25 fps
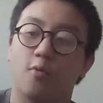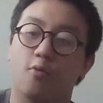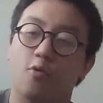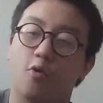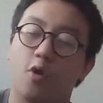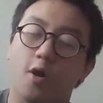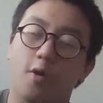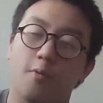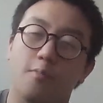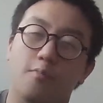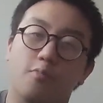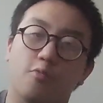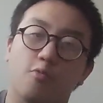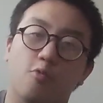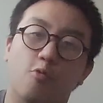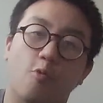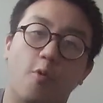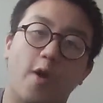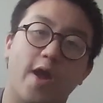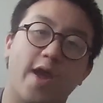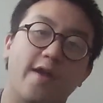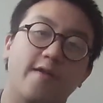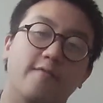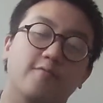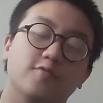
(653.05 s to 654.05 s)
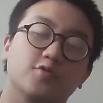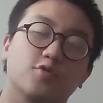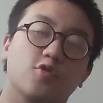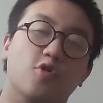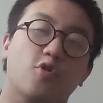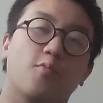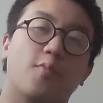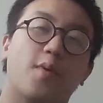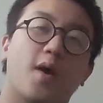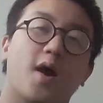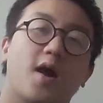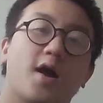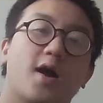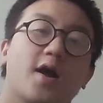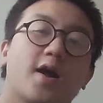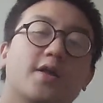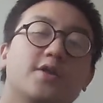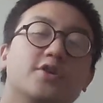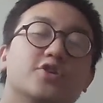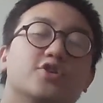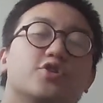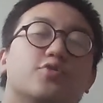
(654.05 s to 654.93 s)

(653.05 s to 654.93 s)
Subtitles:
of waves go by.